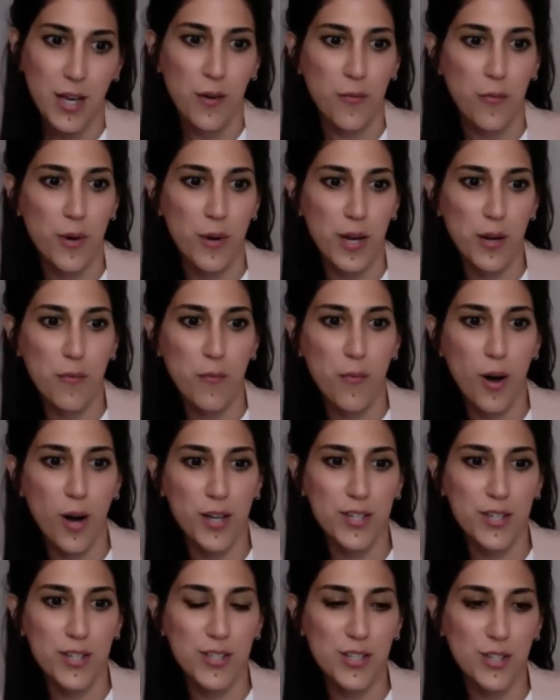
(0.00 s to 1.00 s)
We
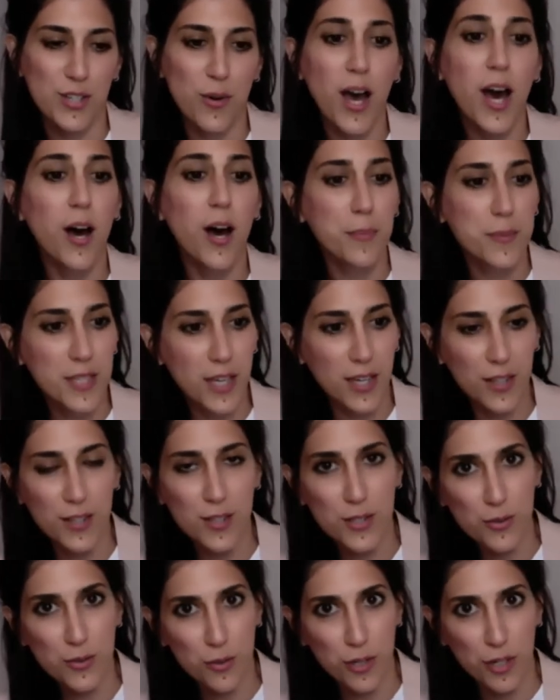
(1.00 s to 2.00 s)
want to help tell the
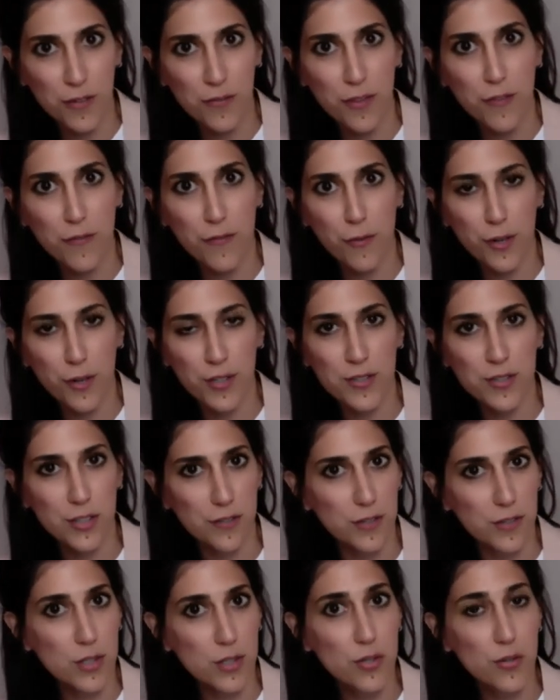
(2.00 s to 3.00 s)
story of the Foreign
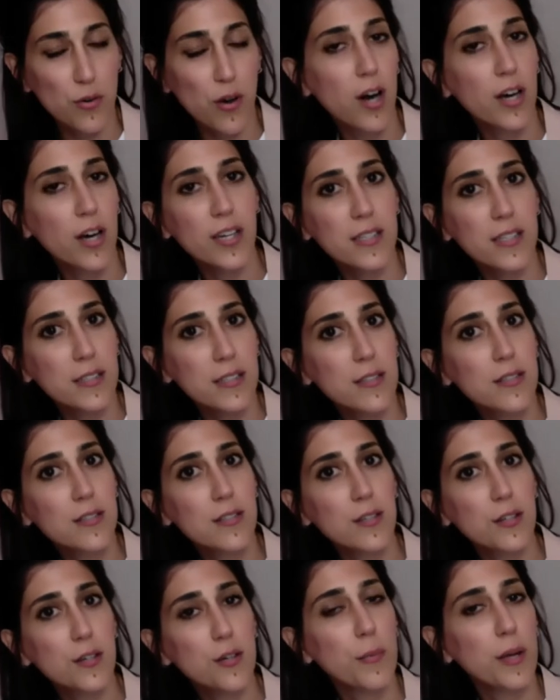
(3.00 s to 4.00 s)
Service to audiences
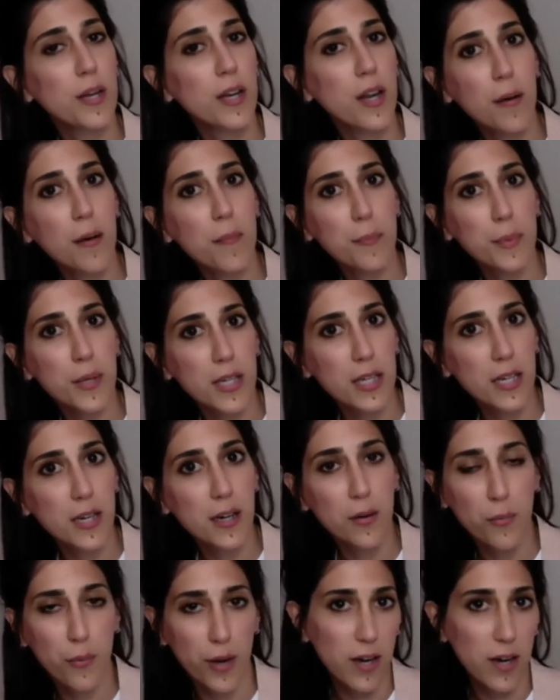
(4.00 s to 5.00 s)
who may not be
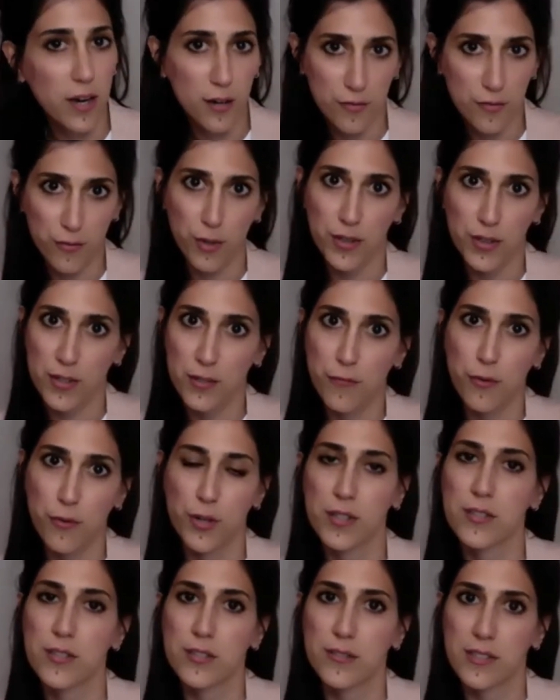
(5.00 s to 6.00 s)
aware of what the
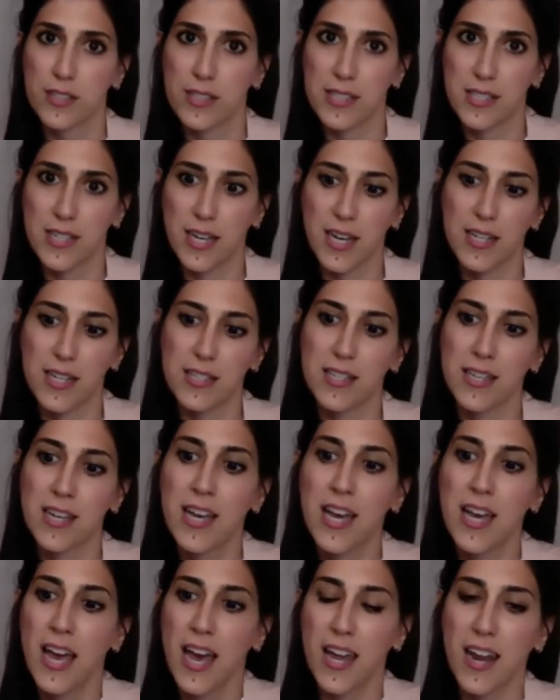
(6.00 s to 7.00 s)
Foreign Service does
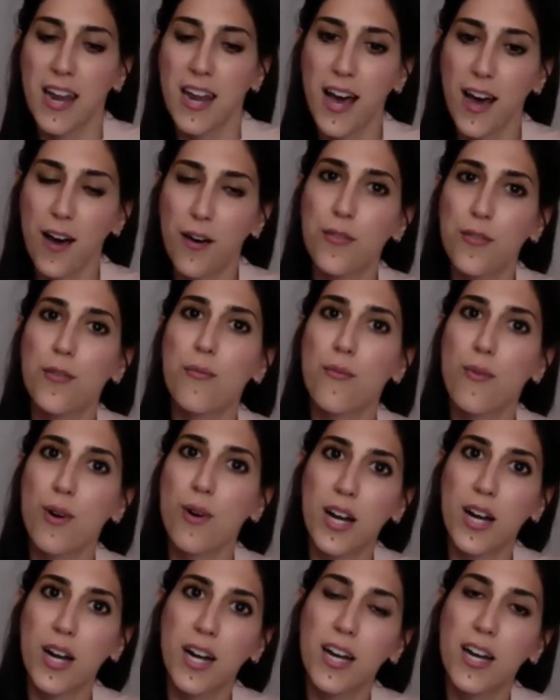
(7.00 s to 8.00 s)
and how the
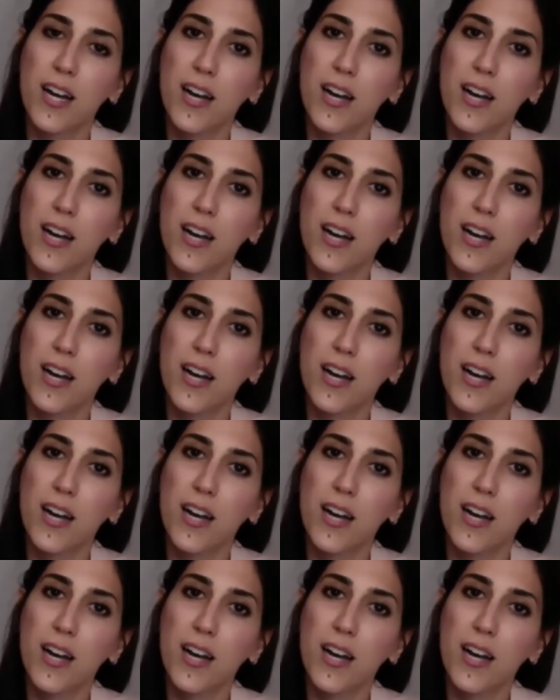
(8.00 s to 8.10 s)
work